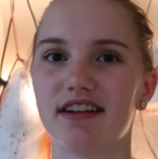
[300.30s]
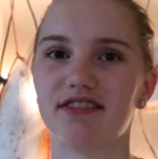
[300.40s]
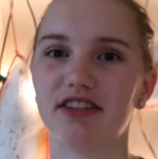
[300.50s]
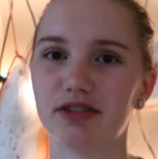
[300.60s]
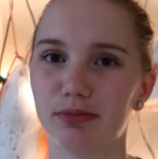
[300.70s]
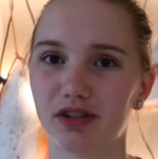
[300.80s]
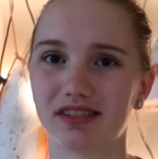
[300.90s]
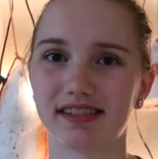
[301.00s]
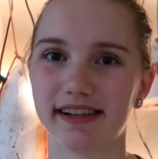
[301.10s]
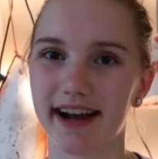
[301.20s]
I have tons of
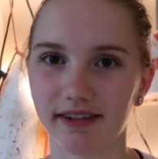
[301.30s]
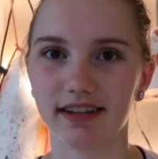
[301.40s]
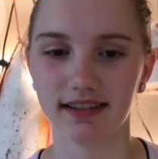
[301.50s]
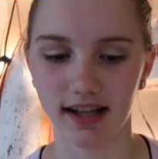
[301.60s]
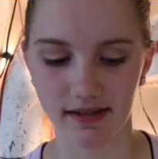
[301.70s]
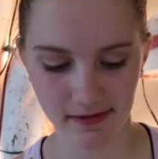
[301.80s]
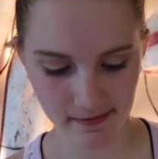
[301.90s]
books that I really love.